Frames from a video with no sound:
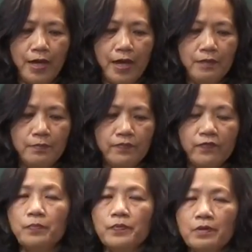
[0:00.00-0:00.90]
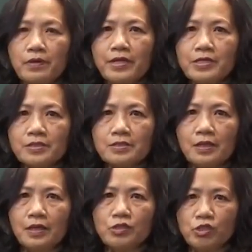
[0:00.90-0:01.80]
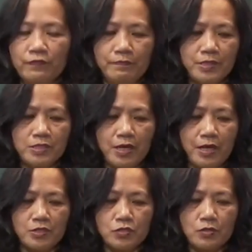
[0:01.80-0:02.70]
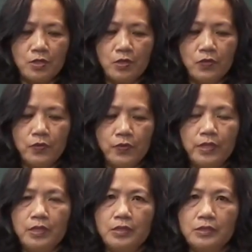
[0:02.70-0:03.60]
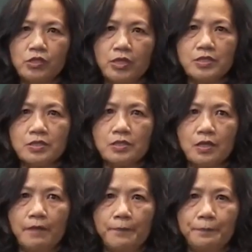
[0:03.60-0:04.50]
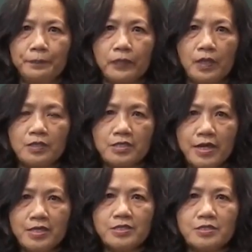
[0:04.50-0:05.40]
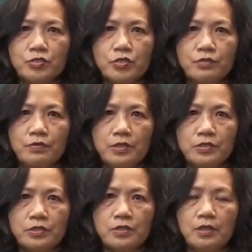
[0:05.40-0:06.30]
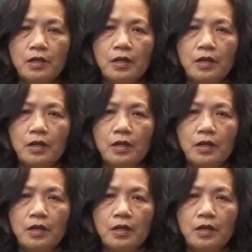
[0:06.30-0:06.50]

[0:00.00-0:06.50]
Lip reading: And for progress achievement tests, we just test students'